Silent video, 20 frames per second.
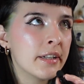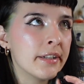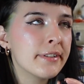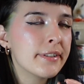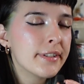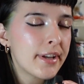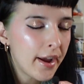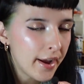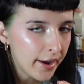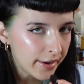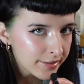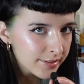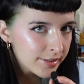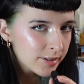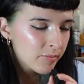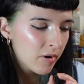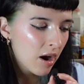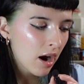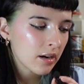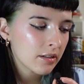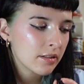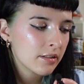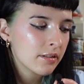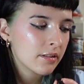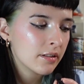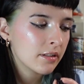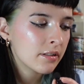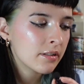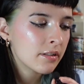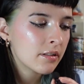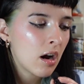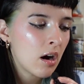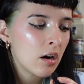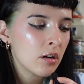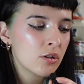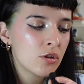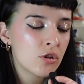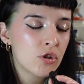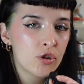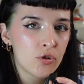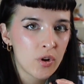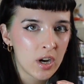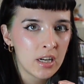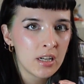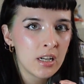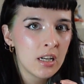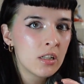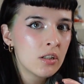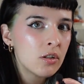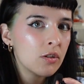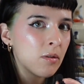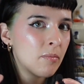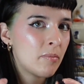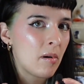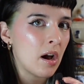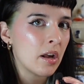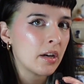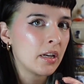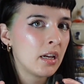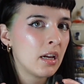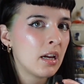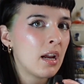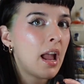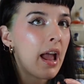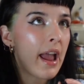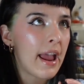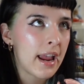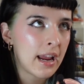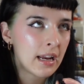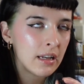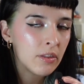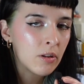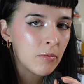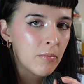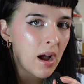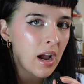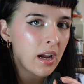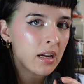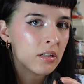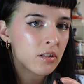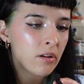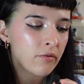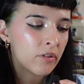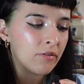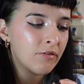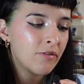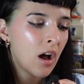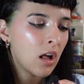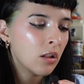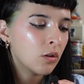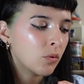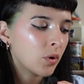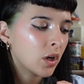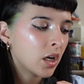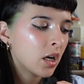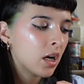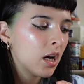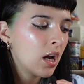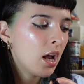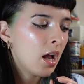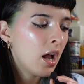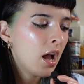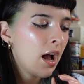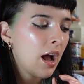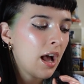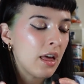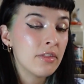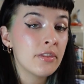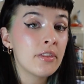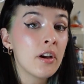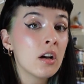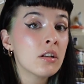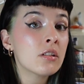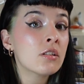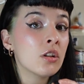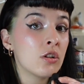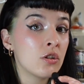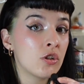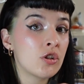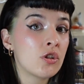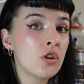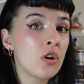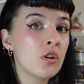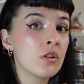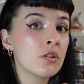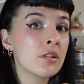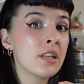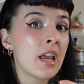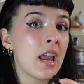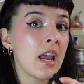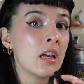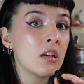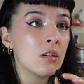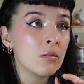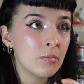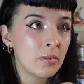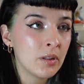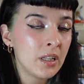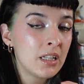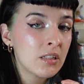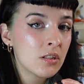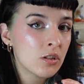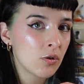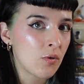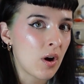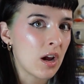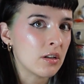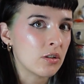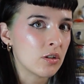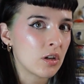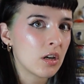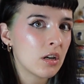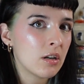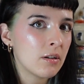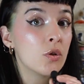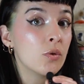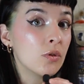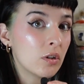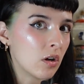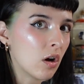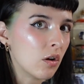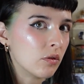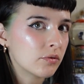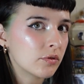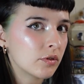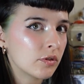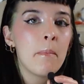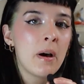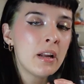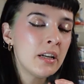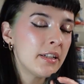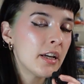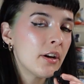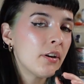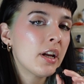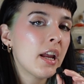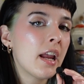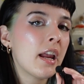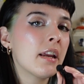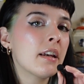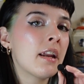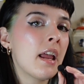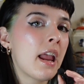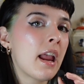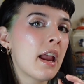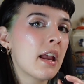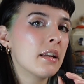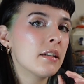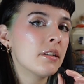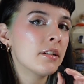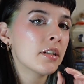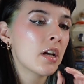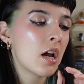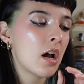intense practices are straining to the body and the mind of the follower, and thus ensures a complete surrender to the cult. Monetary gain and